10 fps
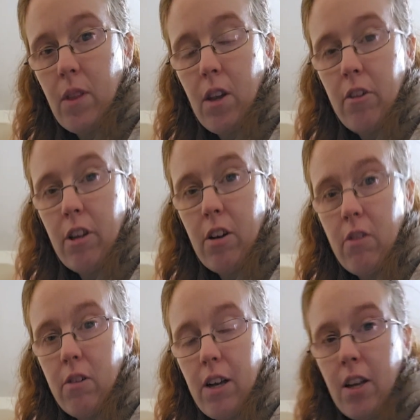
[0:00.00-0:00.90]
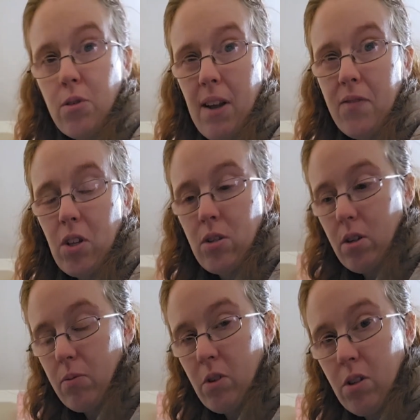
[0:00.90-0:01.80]
There we go. I also have to
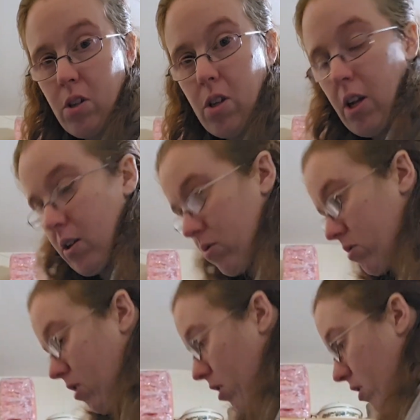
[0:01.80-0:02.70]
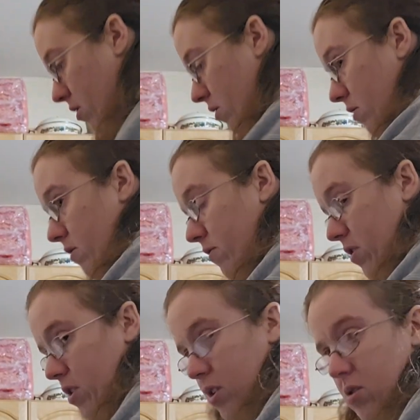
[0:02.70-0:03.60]
learn what the good angles are for
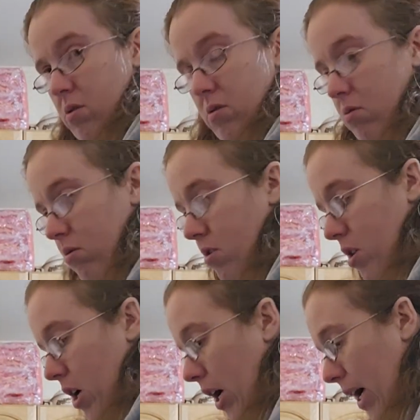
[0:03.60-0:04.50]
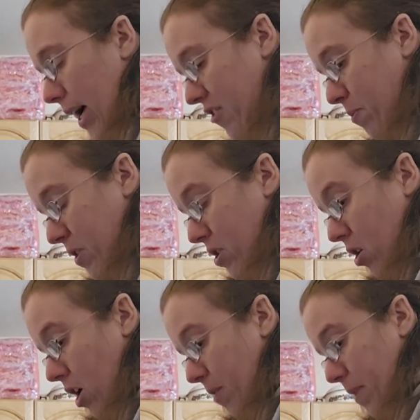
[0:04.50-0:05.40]
this. I have to put the
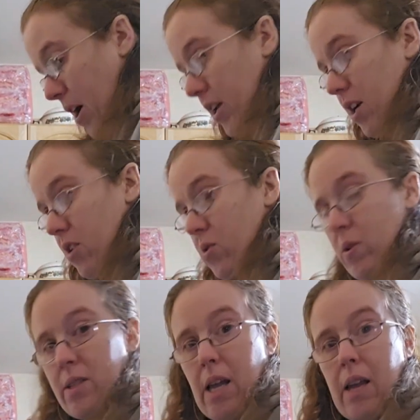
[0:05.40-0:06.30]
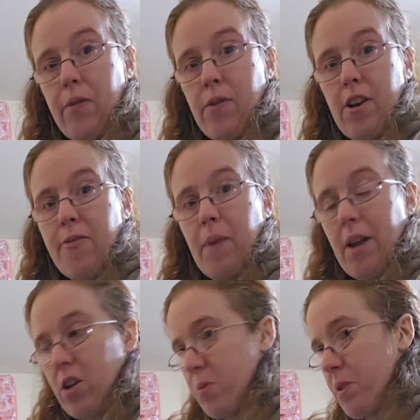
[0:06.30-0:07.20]
crock pot here so it's not in front of my
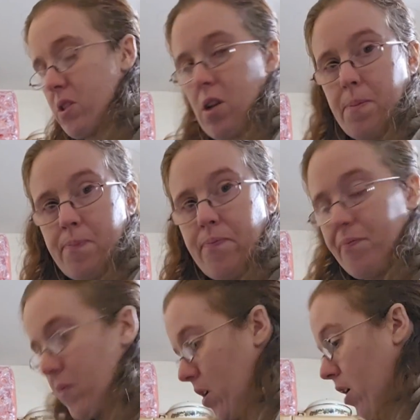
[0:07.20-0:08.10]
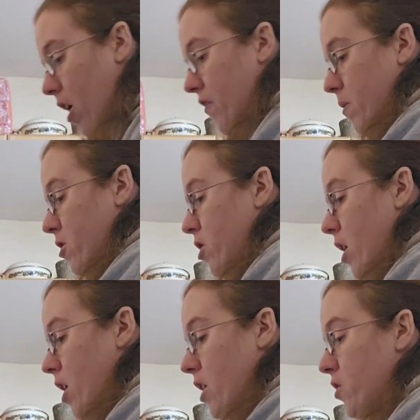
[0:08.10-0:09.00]
husband's coffee
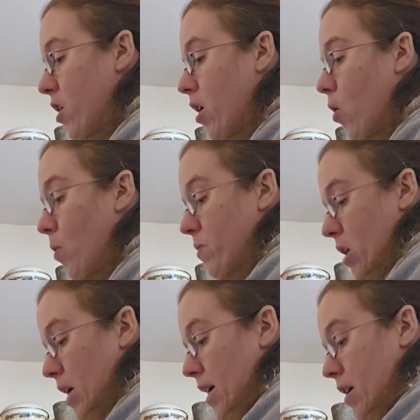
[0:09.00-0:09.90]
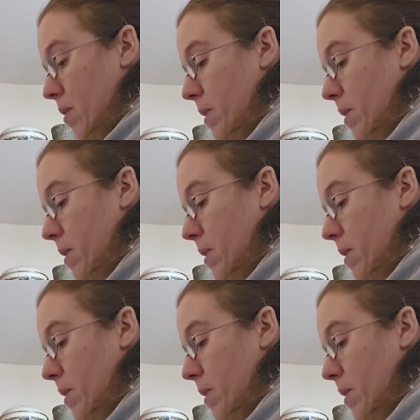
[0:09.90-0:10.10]
machine. He's all home today.